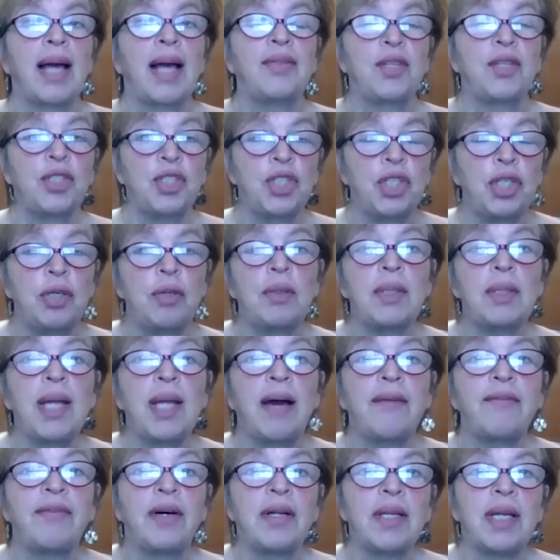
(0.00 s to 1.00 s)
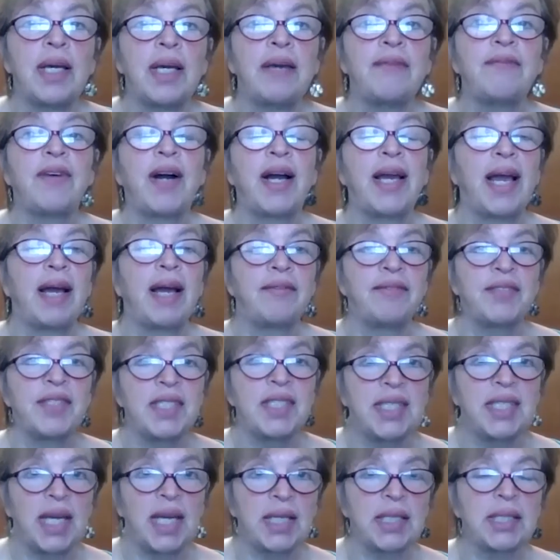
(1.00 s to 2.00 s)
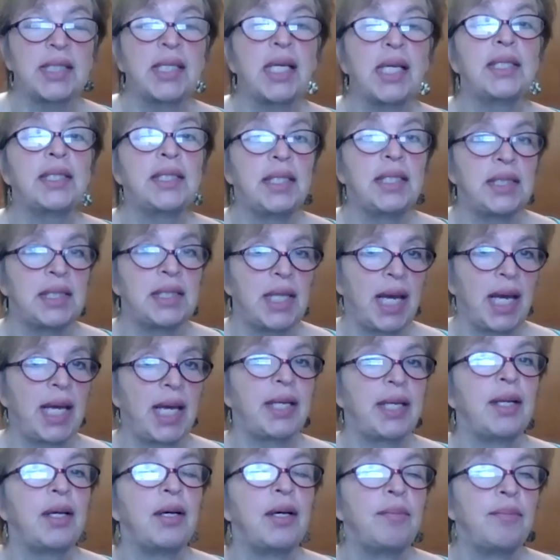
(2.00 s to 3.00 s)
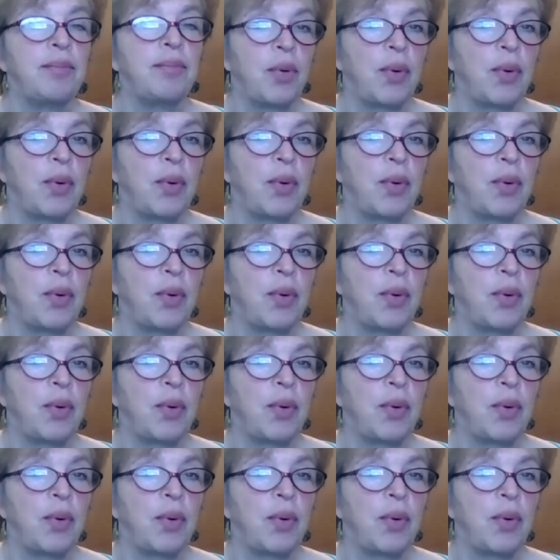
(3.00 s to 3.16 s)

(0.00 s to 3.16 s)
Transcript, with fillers: at the two level if I have six to 10